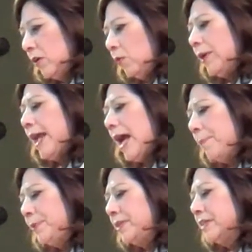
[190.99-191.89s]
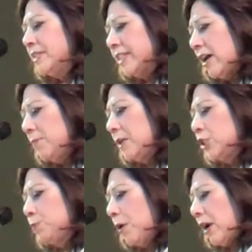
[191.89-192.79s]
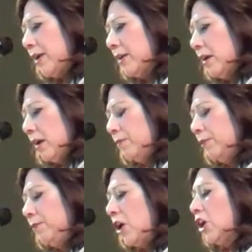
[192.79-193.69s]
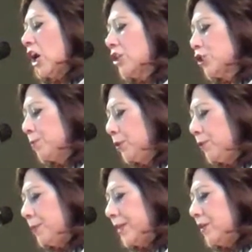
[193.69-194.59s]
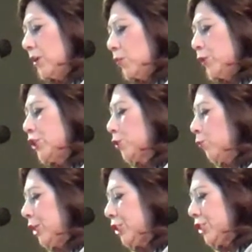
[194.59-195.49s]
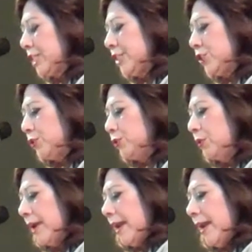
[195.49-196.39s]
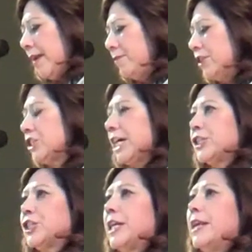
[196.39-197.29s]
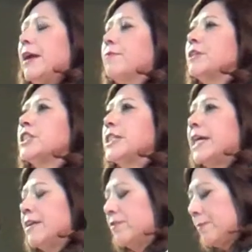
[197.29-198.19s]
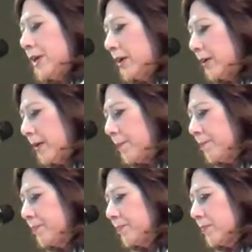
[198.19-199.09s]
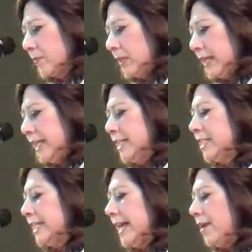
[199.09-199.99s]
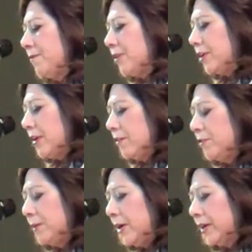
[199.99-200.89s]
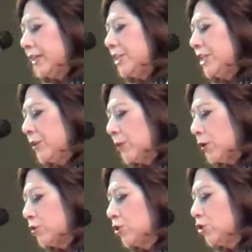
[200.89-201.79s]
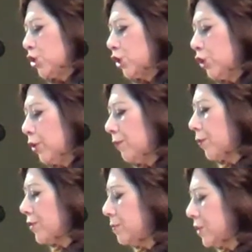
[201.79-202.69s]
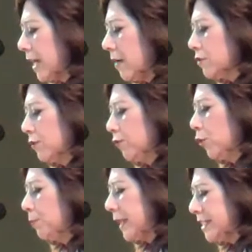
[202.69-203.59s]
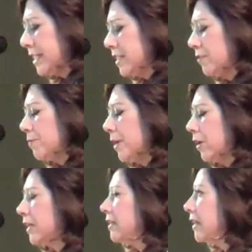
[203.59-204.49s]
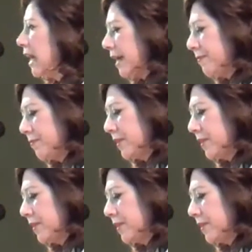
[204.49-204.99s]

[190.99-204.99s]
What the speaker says: What happened in Selma is part of a far larger movement which reaches into every section and every state of America. It is the effort of American Negroes to secure for themselves the full blessings of American life.